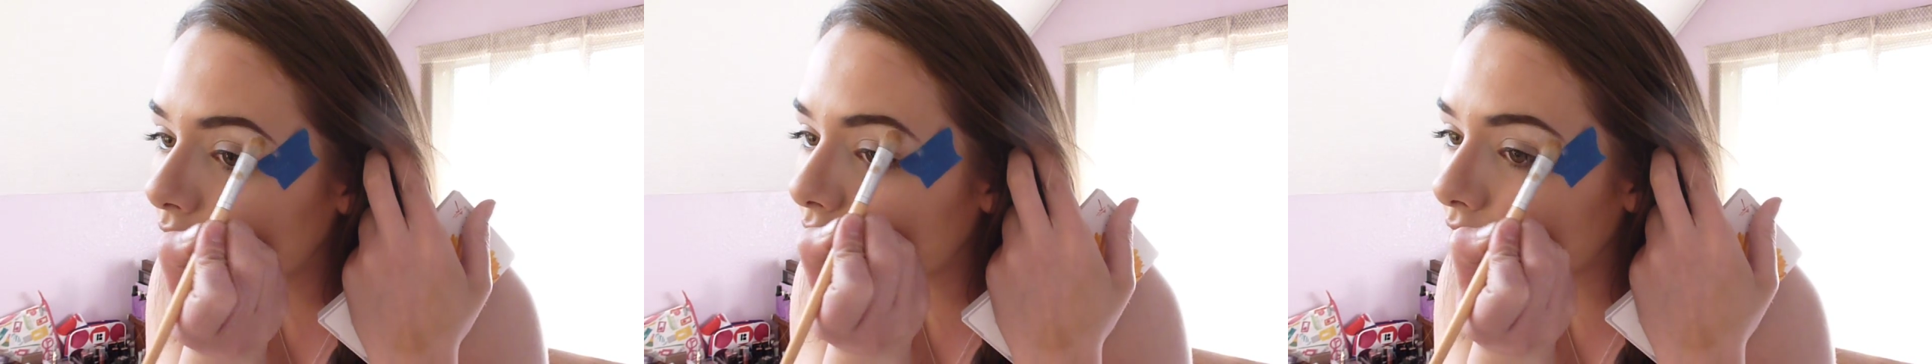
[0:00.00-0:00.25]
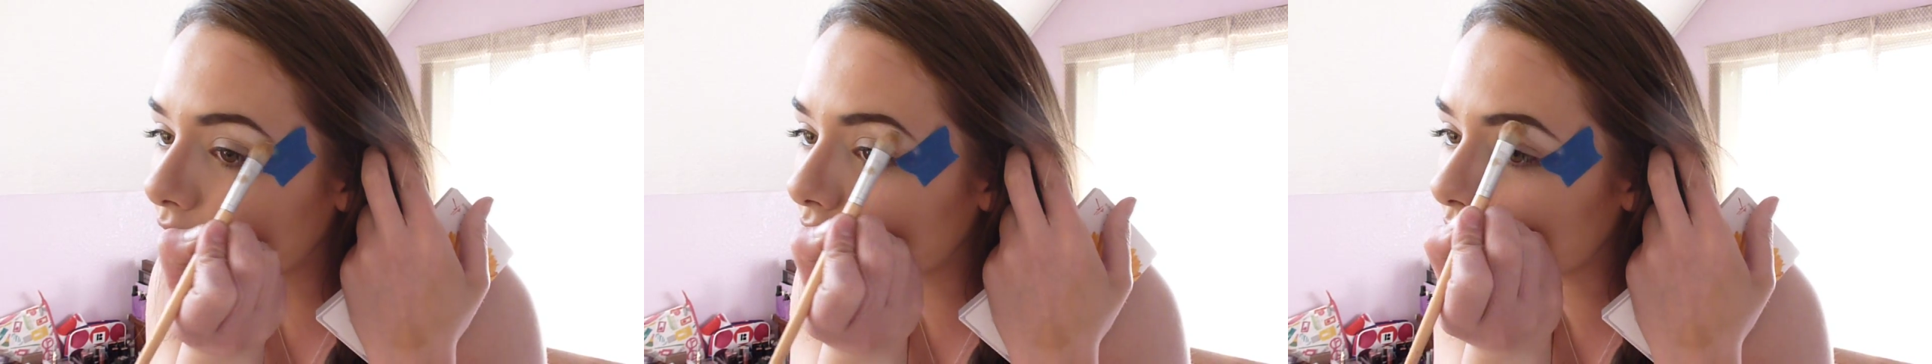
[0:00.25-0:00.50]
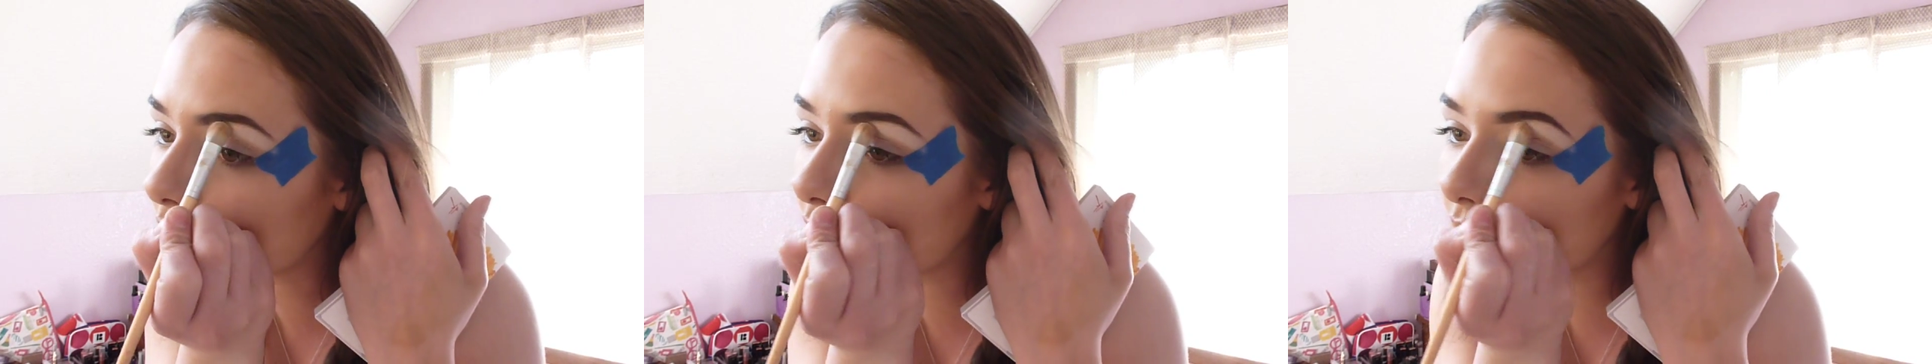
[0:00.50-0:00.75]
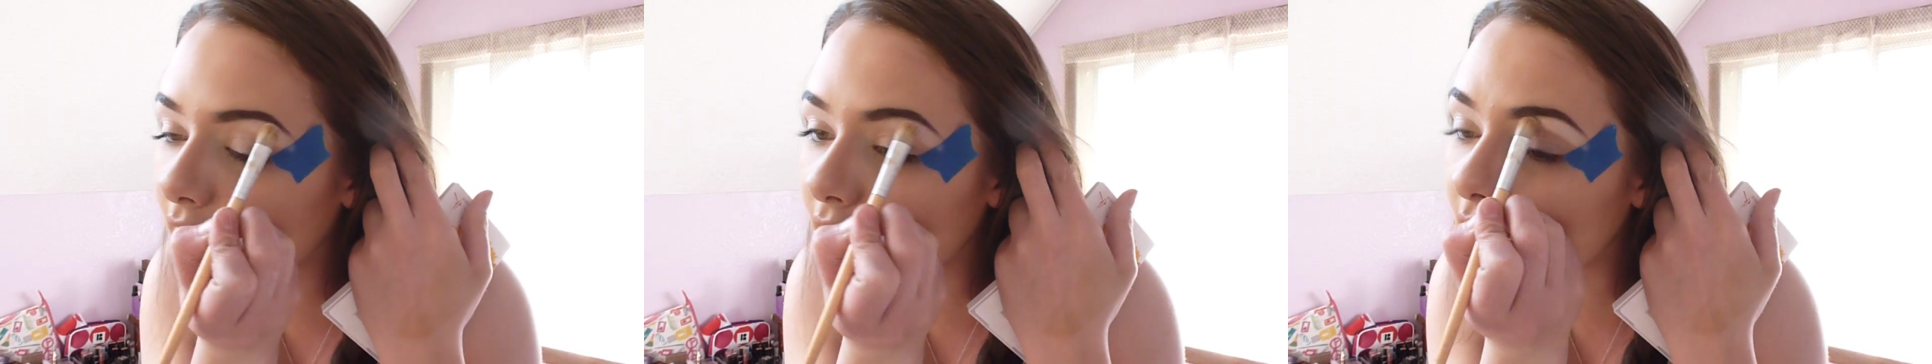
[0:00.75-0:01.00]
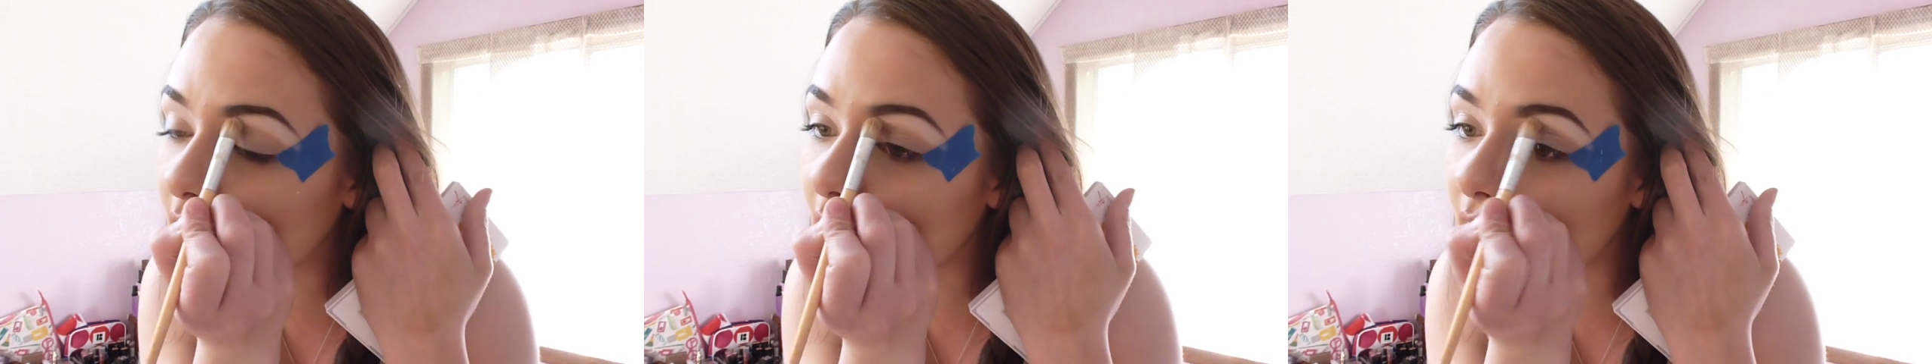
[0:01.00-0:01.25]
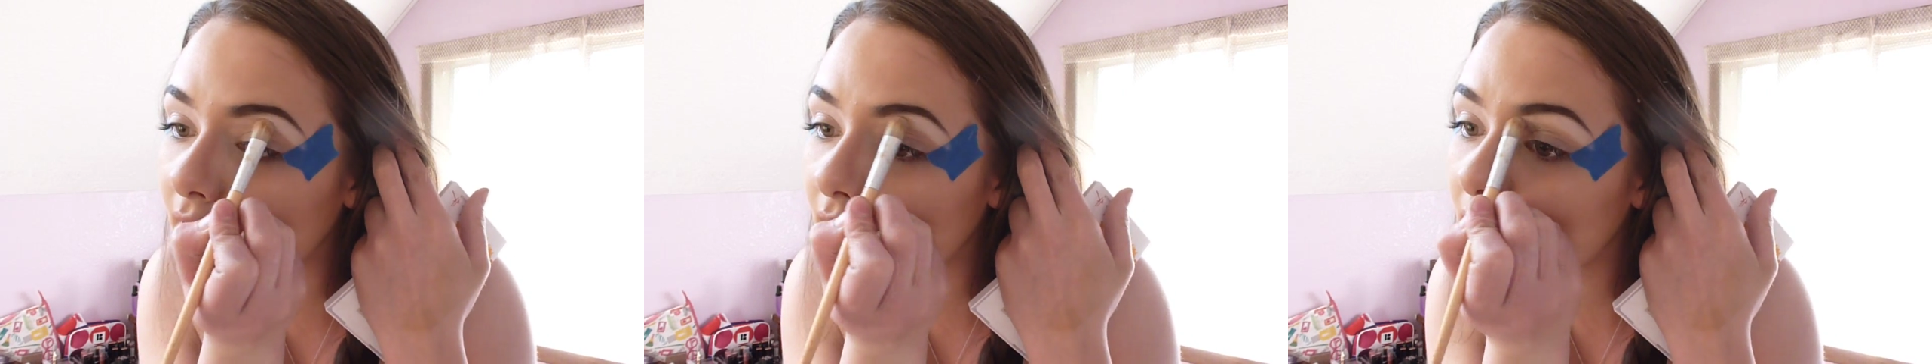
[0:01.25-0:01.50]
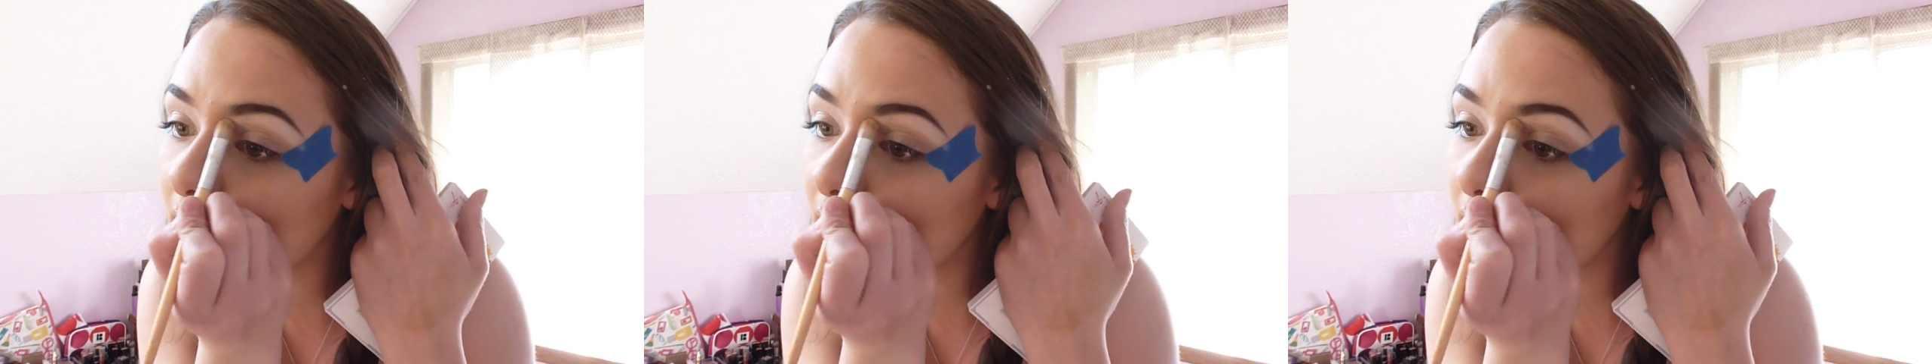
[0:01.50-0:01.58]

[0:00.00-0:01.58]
Just kind of like that.